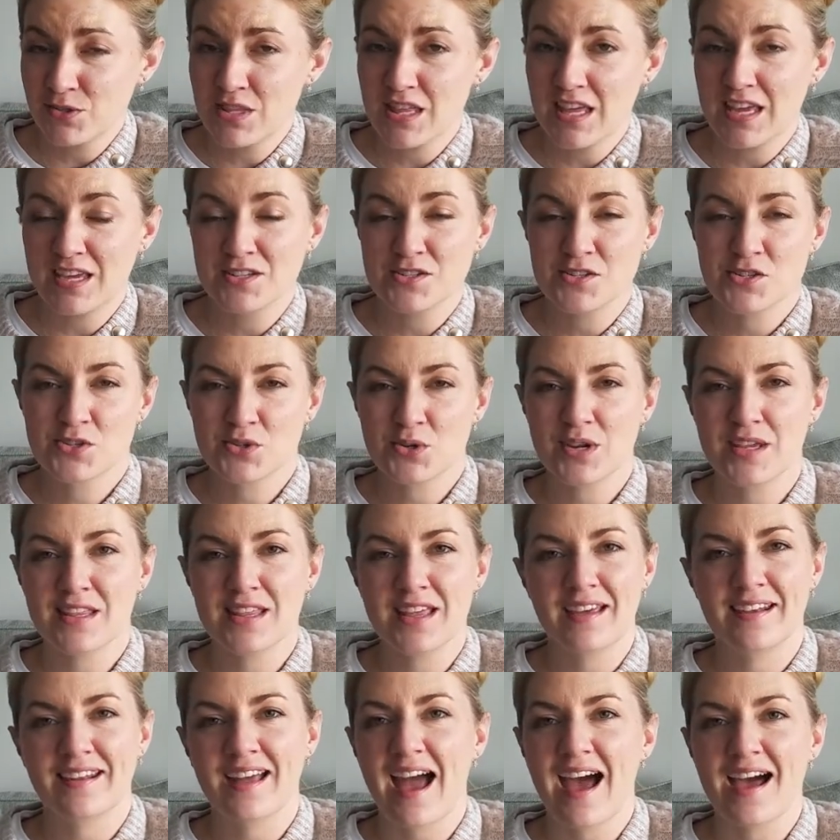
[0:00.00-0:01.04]
They enjoy
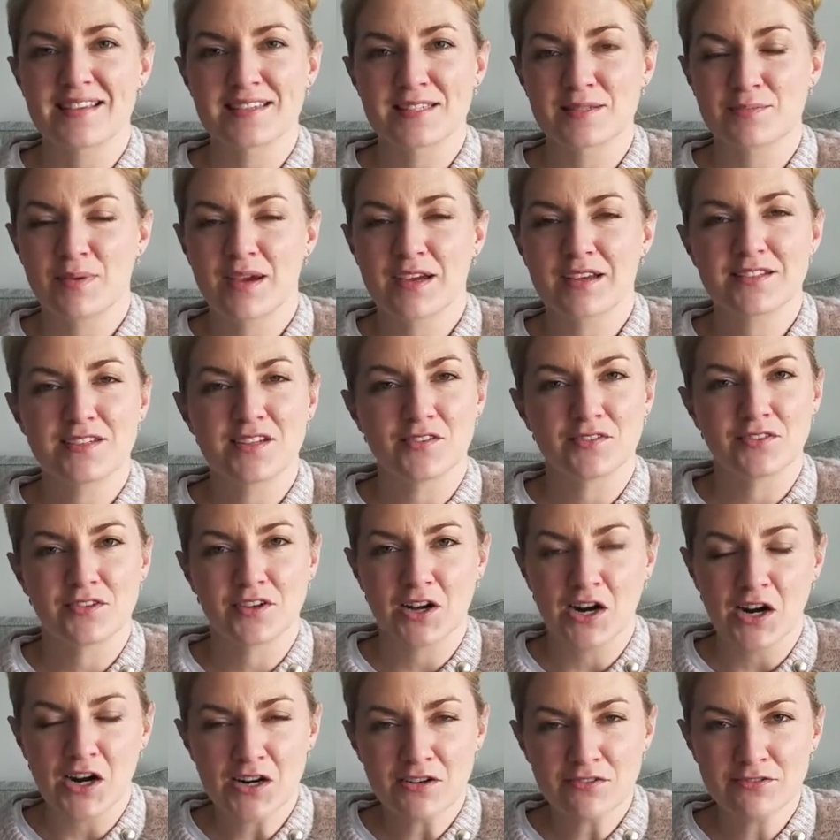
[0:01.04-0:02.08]
that aspect of
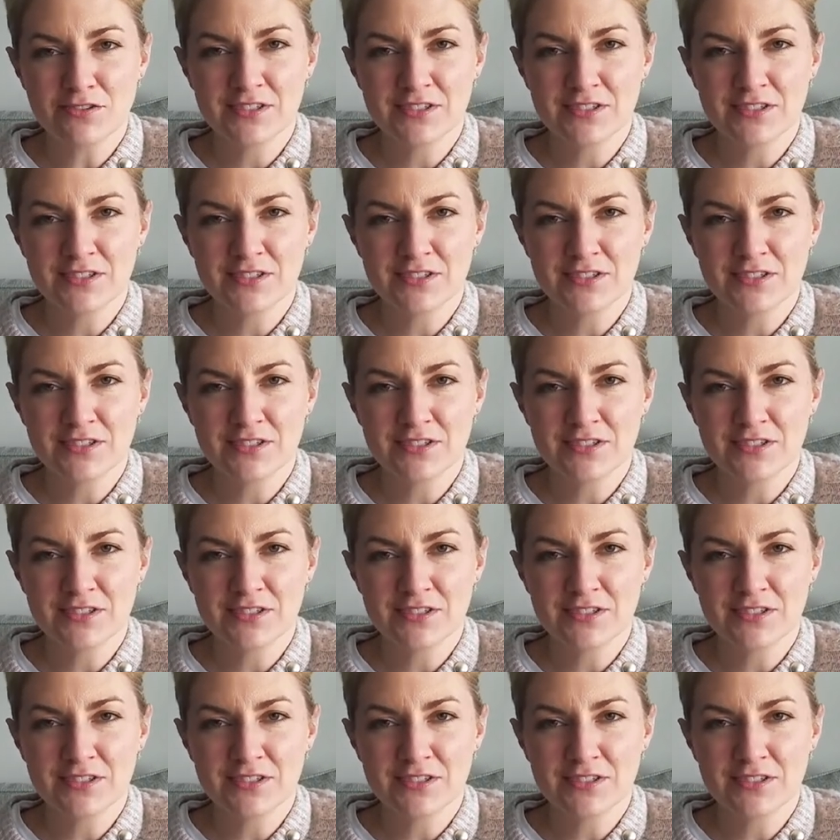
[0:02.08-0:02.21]
golf.